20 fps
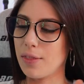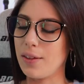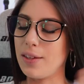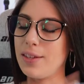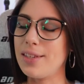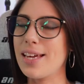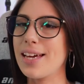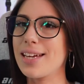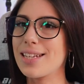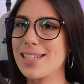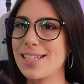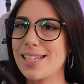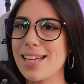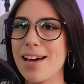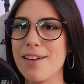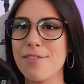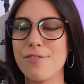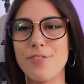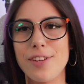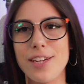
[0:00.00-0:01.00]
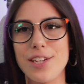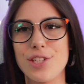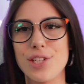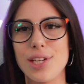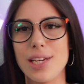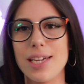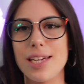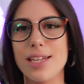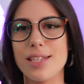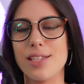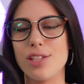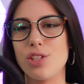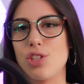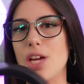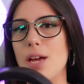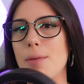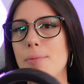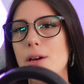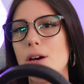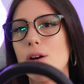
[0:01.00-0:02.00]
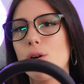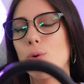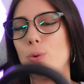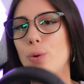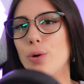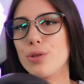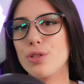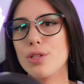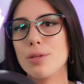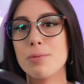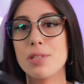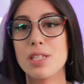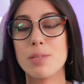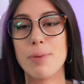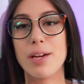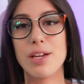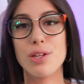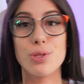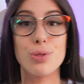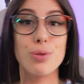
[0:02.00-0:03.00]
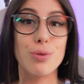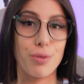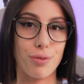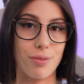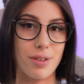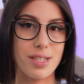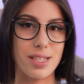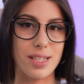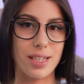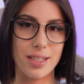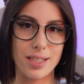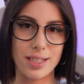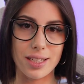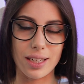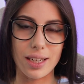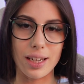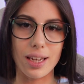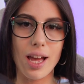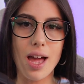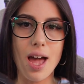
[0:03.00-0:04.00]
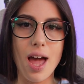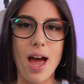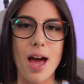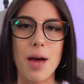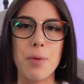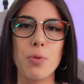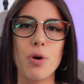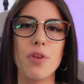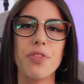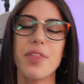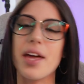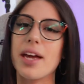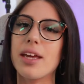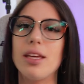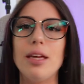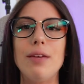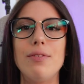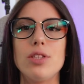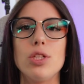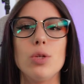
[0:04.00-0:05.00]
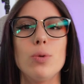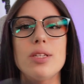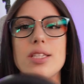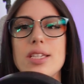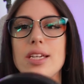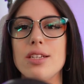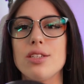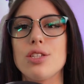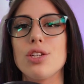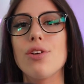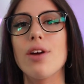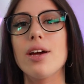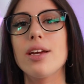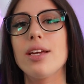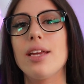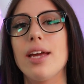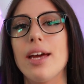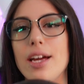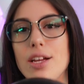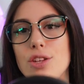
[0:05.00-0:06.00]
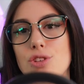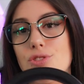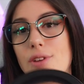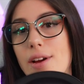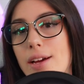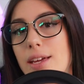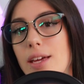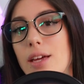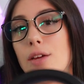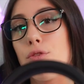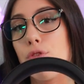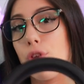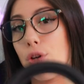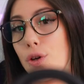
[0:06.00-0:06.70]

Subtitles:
The next sound feature is the JBL Quantum Spatial 360, and what that gives you is integrated head tracking for